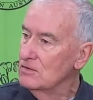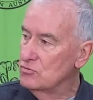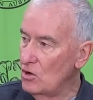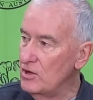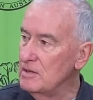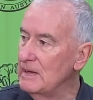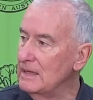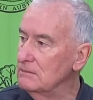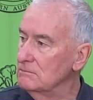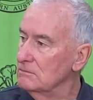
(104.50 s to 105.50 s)
Try them
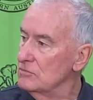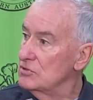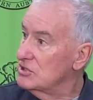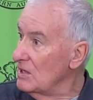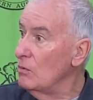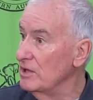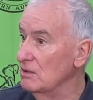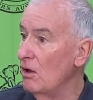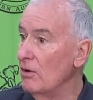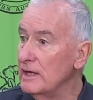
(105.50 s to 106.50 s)
out, see what you
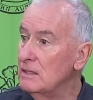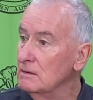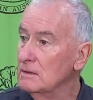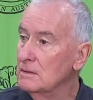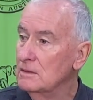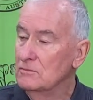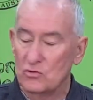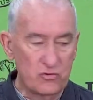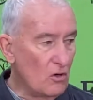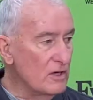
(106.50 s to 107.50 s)
like,
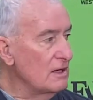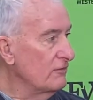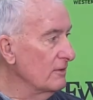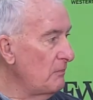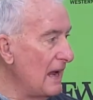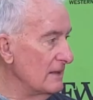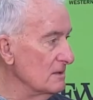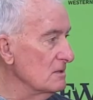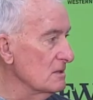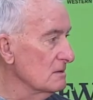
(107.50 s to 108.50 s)
try different
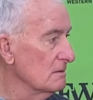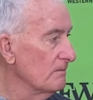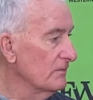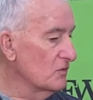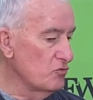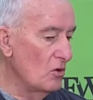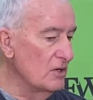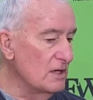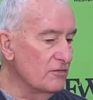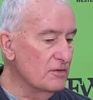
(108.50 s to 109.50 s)
patterns, try
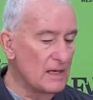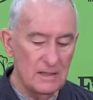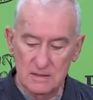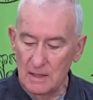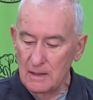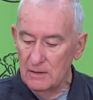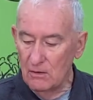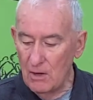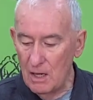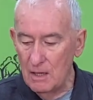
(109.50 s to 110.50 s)
different things.
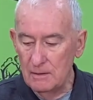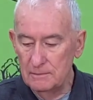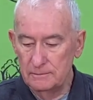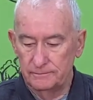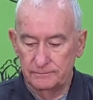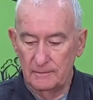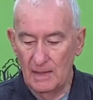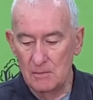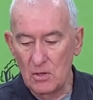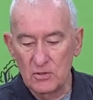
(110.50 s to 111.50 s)
There are,
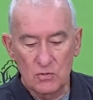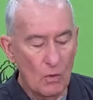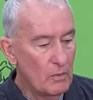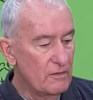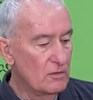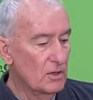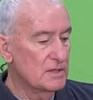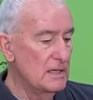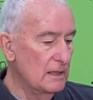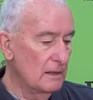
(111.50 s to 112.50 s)
amongst what we've got
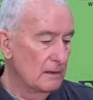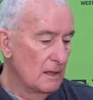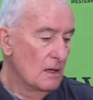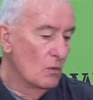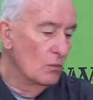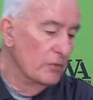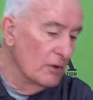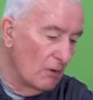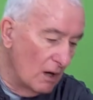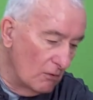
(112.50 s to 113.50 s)
here, there
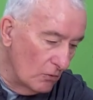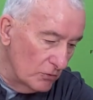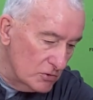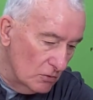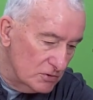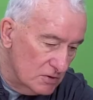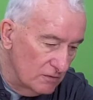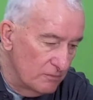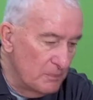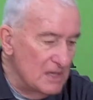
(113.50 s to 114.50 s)
are all sorts
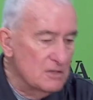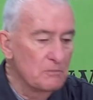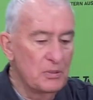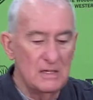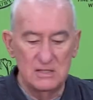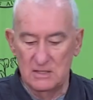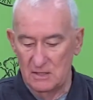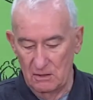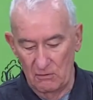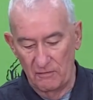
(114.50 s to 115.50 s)
of bits and pieces
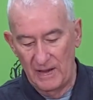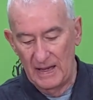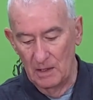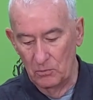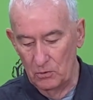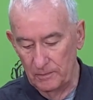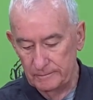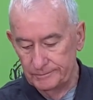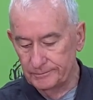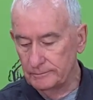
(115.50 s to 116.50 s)
that are available.
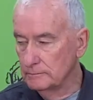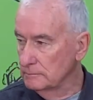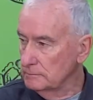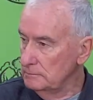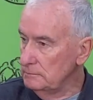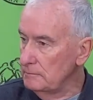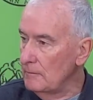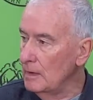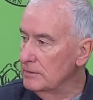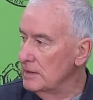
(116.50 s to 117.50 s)

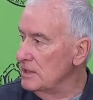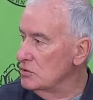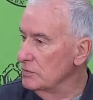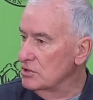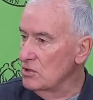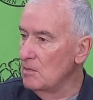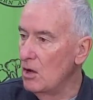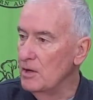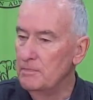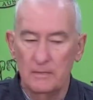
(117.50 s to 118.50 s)
These were some
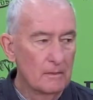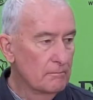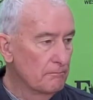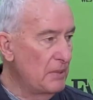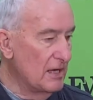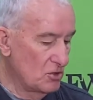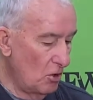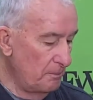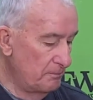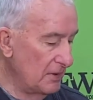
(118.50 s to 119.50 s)
I picked
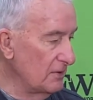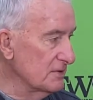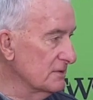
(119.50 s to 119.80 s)
up because